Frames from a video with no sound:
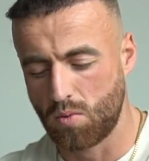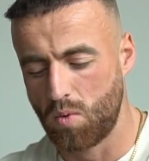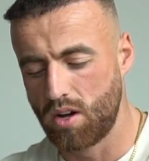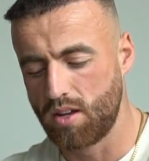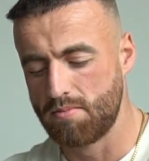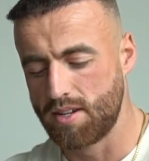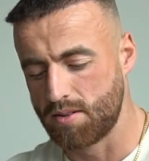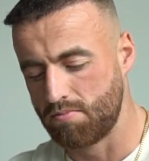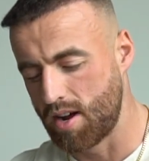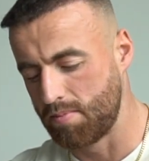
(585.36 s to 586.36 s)
what you miss
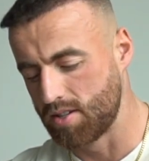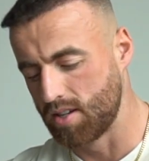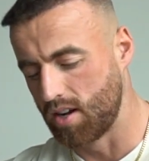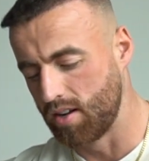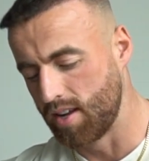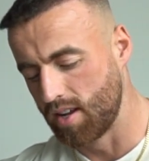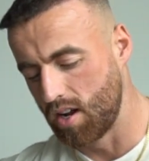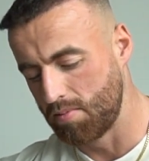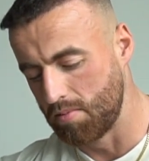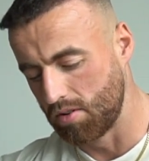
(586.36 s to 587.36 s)
in prep is like, I think a
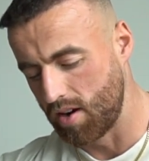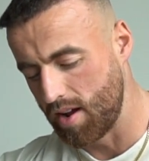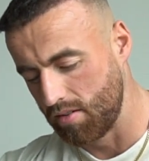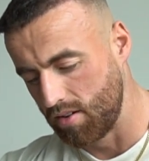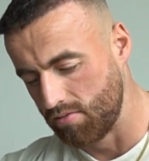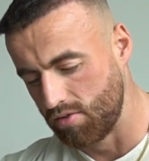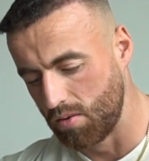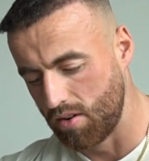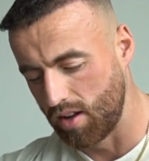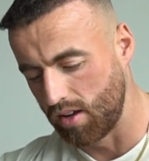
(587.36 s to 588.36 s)
lot of people go down the
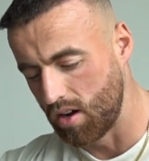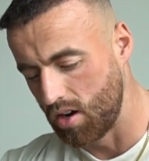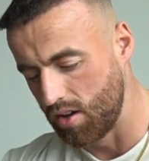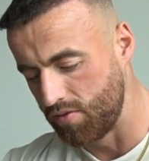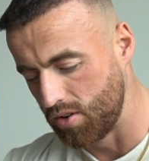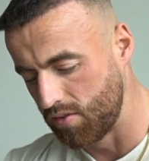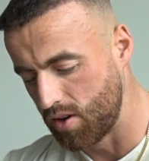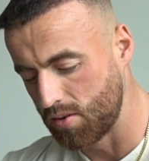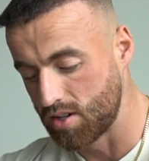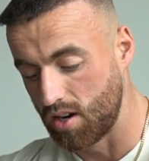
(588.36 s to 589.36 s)
route of like high food
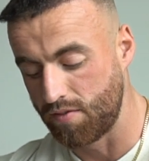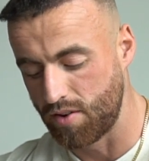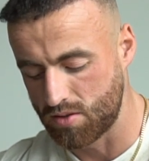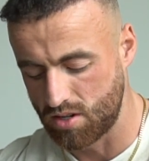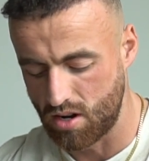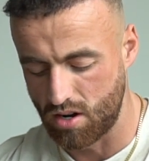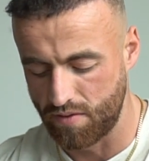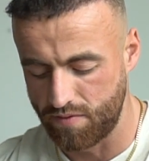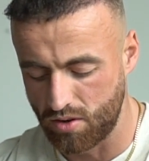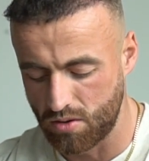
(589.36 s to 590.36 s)
focus and like focusing on the
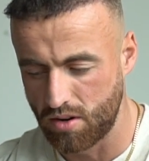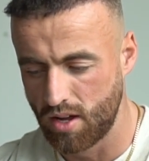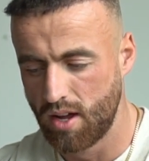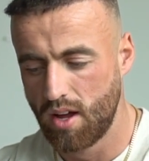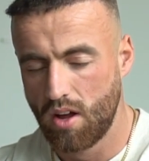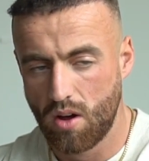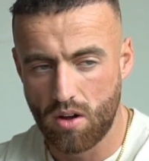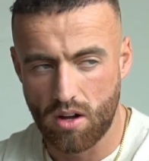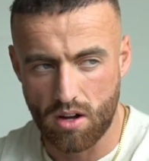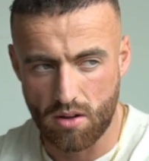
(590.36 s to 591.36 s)
food.
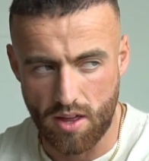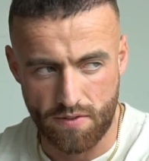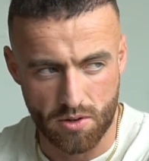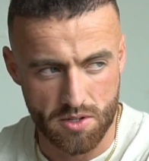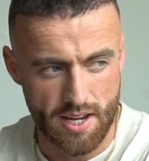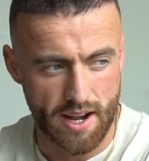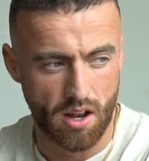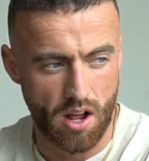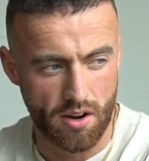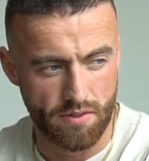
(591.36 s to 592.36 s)
If you set a
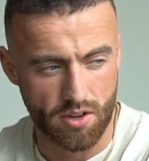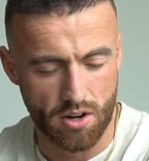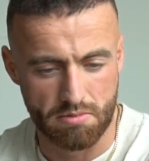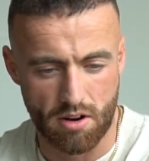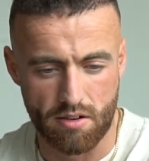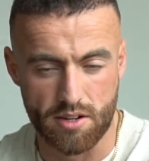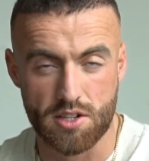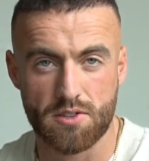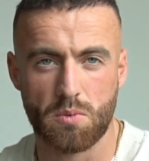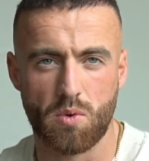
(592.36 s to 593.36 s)
lot of your priorities
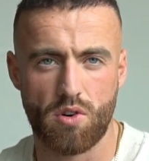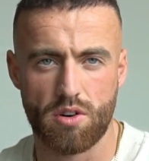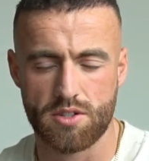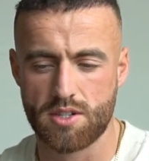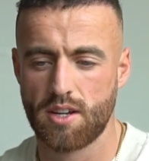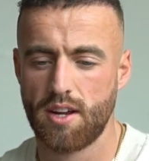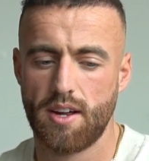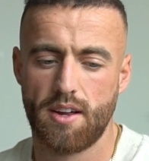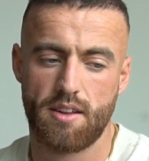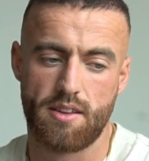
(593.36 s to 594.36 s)
towards
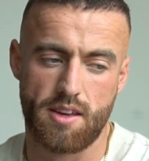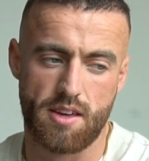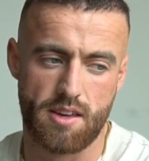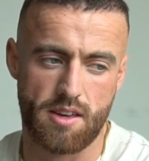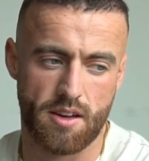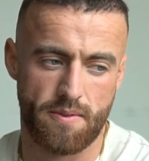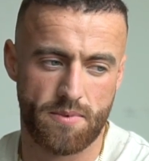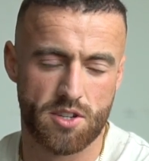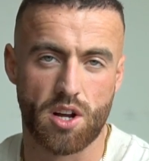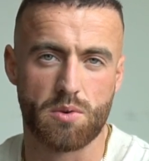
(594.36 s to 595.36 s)
the
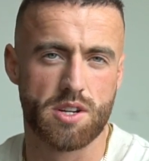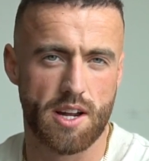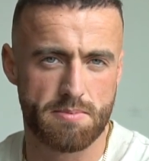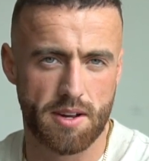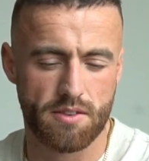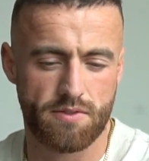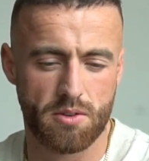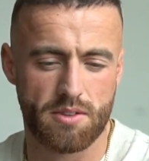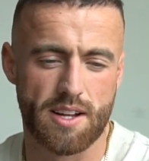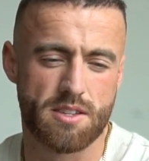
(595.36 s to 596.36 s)
social aspect of
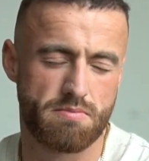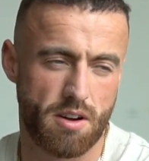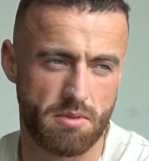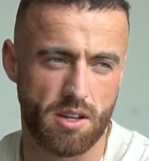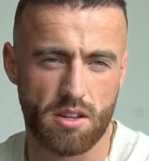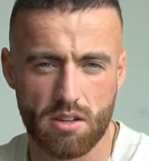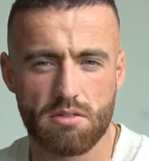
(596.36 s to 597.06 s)
food, that's probably